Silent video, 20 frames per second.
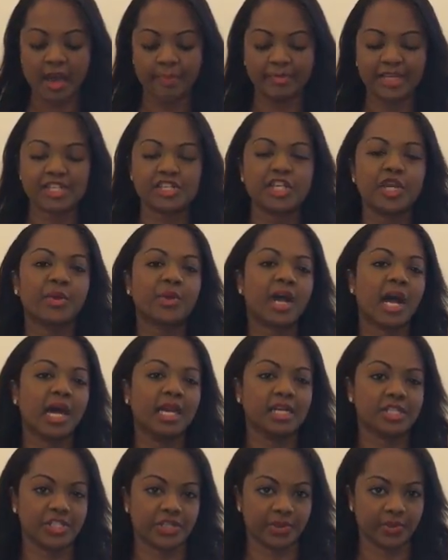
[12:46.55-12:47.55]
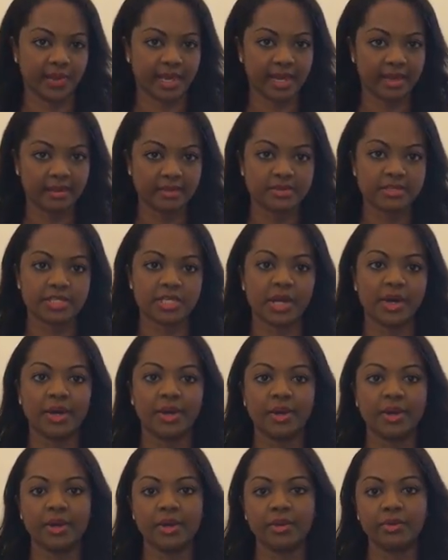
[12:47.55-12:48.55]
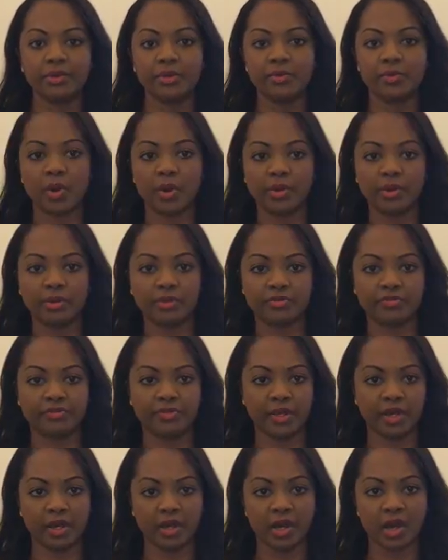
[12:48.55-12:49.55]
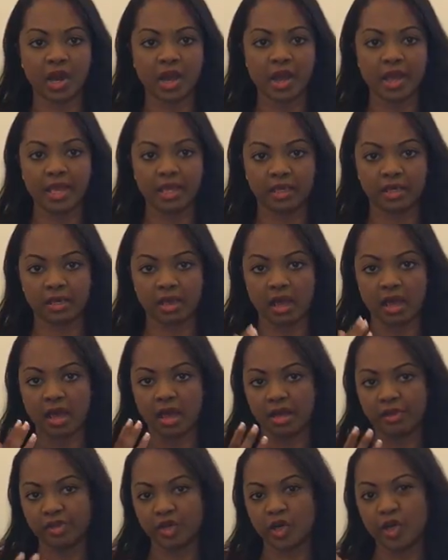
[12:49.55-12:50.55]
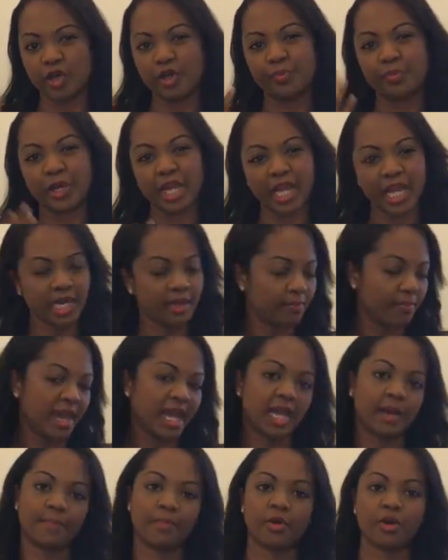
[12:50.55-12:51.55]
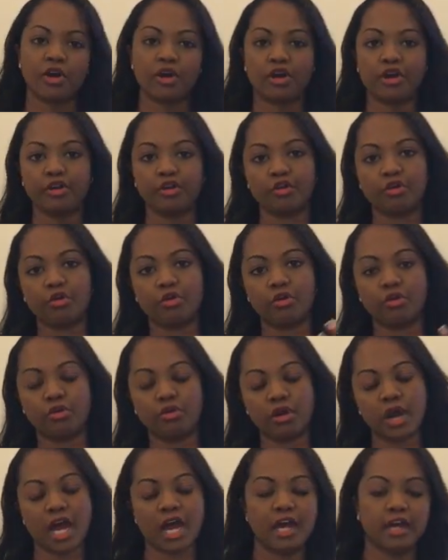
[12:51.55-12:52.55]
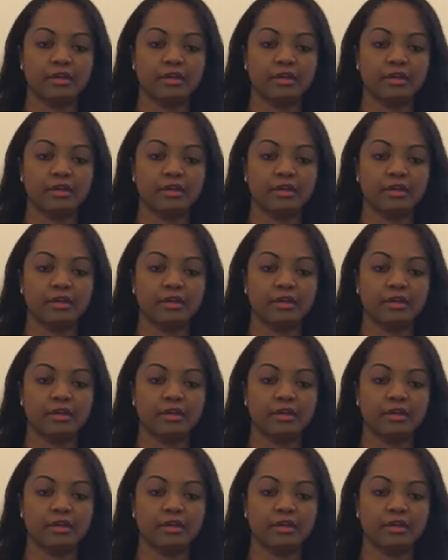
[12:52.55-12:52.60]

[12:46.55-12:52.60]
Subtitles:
There's no colour to it, so you won't feel like you're putting any makeup on, or